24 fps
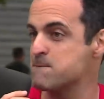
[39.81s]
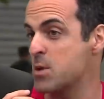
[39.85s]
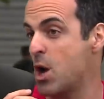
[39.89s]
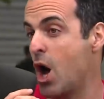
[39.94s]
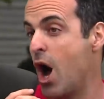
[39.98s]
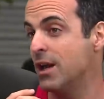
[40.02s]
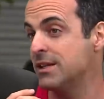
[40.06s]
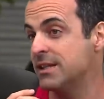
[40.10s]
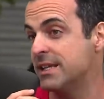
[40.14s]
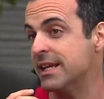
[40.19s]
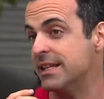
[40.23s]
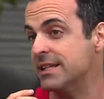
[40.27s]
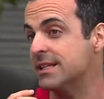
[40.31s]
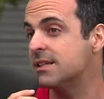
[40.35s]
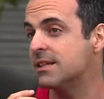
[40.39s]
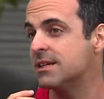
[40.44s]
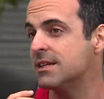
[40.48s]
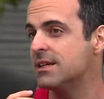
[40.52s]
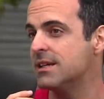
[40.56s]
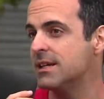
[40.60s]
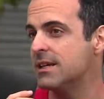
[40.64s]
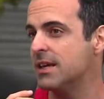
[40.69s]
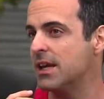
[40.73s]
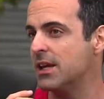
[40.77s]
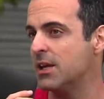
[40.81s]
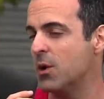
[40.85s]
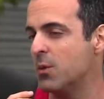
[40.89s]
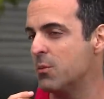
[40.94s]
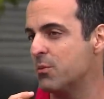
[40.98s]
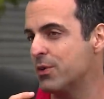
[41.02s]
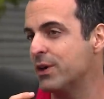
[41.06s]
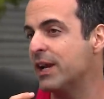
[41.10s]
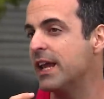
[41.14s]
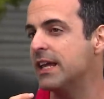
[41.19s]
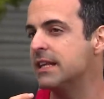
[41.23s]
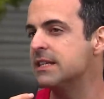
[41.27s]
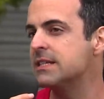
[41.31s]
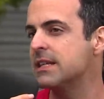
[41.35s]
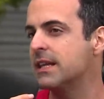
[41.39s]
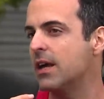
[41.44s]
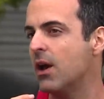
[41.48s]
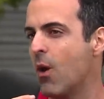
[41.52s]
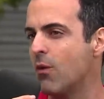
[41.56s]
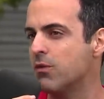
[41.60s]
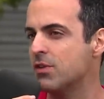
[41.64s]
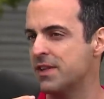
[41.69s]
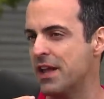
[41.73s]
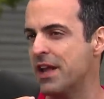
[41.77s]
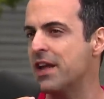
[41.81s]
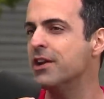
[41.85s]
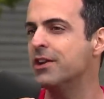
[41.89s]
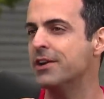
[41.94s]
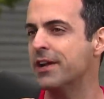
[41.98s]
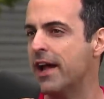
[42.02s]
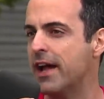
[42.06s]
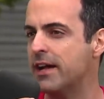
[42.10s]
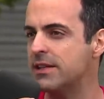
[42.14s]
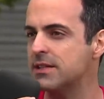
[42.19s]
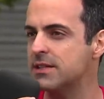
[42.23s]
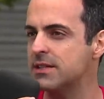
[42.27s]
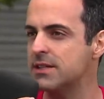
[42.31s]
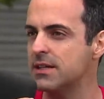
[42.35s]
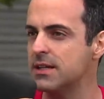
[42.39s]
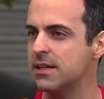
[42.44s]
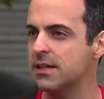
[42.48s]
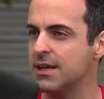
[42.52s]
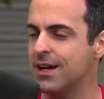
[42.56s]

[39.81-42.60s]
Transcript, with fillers: content, you know, pretty easily over the internet.